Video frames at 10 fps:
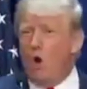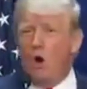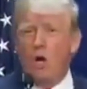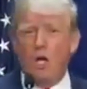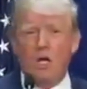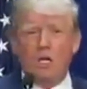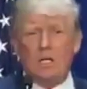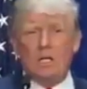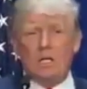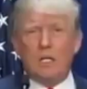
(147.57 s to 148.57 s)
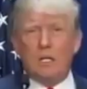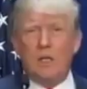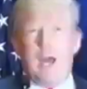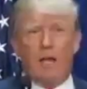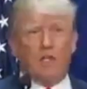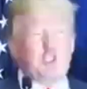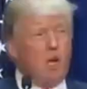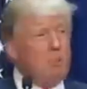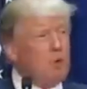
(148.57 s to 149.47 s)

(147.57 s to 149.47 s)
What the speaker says: Trump entered the presidential race on